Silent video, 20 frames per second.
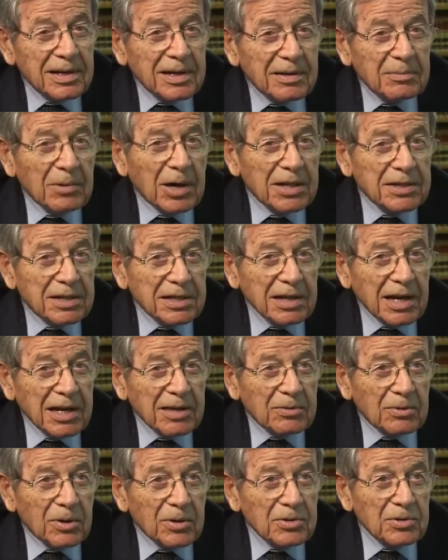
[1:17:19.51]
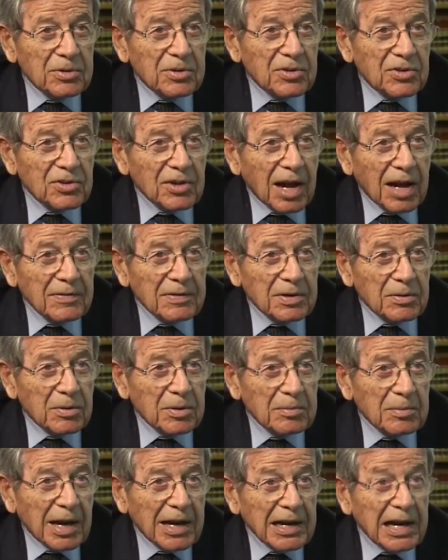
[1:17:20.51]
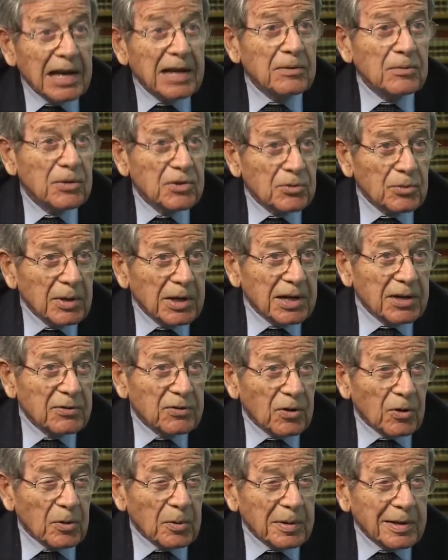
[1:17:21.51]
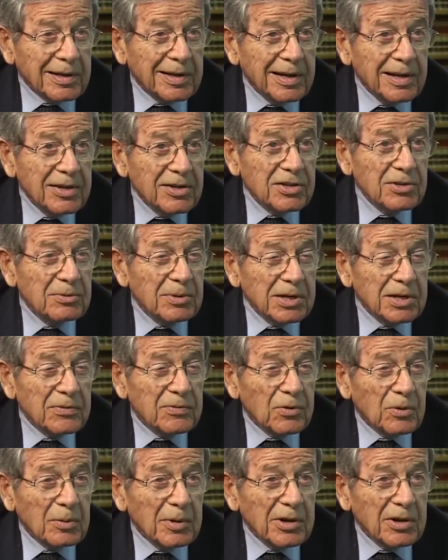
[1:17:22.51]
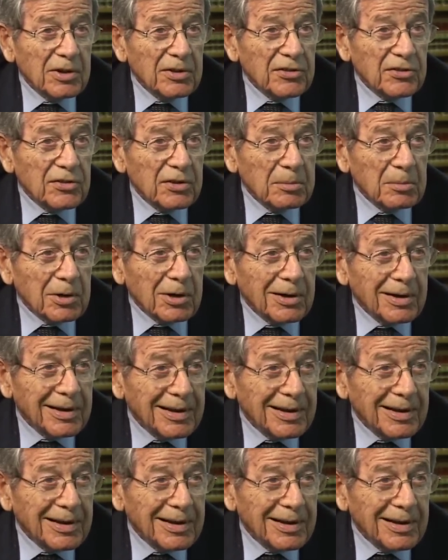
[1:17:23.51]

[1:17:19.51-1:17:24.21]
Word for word: Montenegro, Yugoslavia, where my aunt was waiting for me. She waited for me all summer.